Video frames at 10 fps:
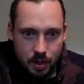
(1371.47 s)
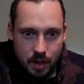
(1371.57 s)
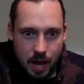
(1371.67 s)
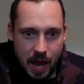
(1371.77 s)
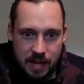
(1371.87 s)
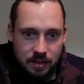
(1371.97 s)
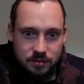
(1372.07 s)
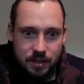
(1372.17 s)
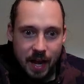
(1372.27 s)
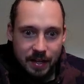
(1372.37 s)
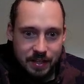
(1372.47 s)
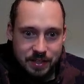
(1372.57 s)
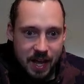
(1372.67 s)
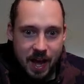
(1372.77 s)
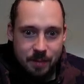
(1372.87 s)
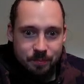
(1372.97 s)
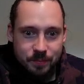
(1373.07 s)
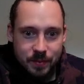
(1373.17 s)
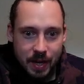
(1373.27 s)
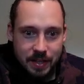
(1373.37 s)
I need time.
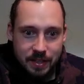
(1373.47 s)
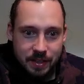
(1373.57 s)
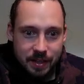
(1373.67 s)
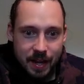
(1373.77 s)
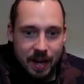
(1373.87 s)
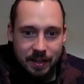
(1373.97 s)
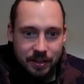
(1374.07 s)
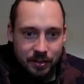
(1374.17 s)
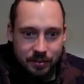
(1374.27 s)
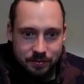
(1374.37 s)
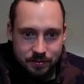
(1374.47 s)
I need to get out of here.